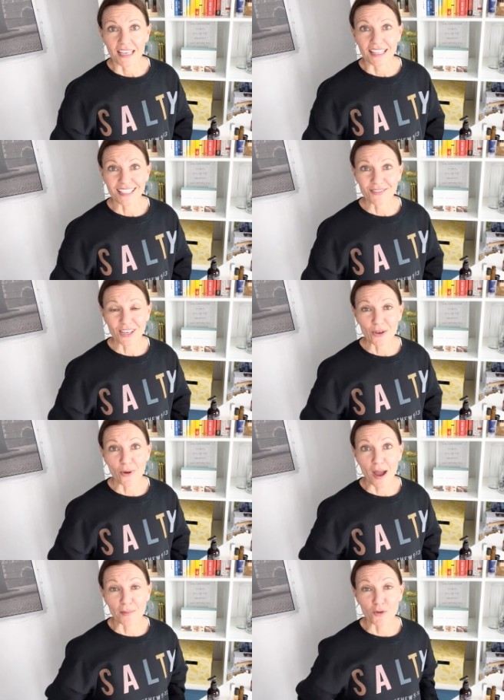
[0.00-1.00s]
In this video,
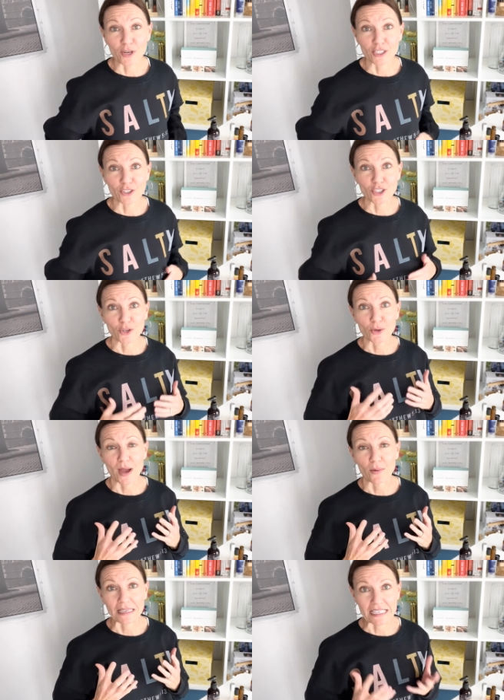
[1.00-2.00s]
I'm going to show you
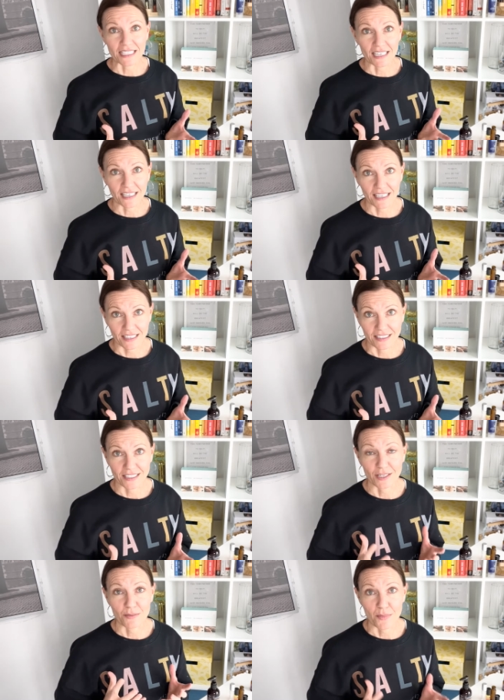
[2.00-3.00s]
how easy it is
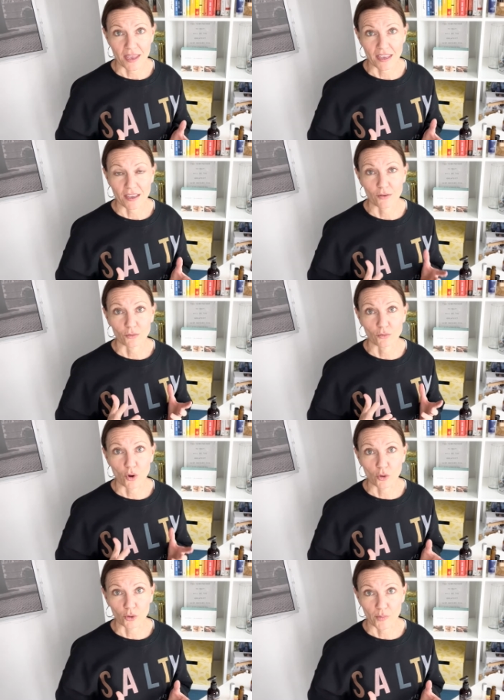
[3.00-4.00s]
to make
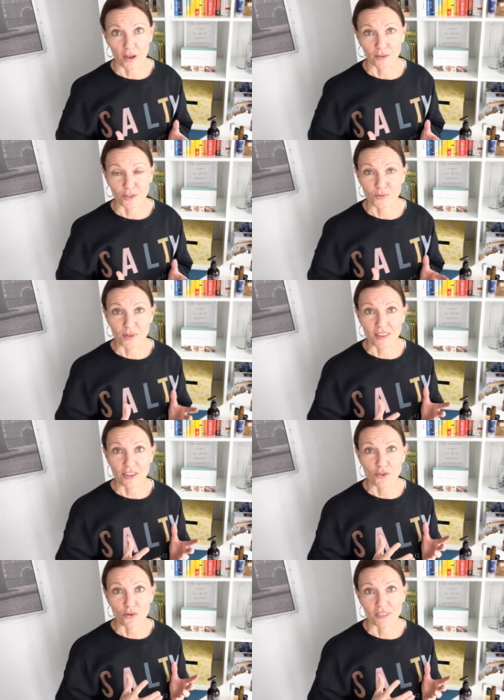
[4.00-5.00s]
roller bottles with
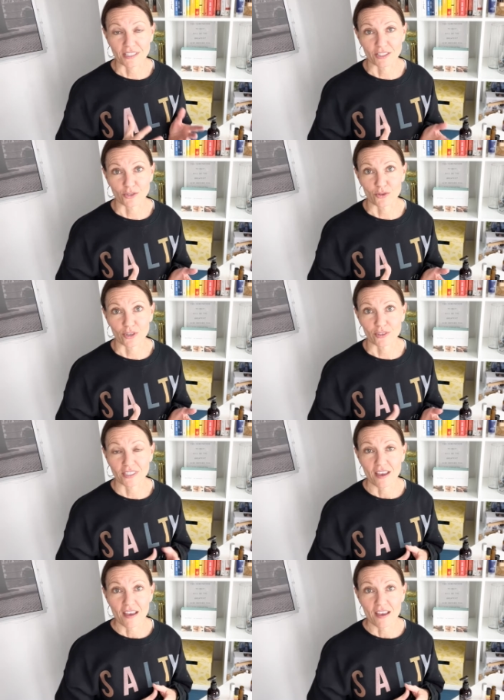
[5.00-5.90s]
your essential oils.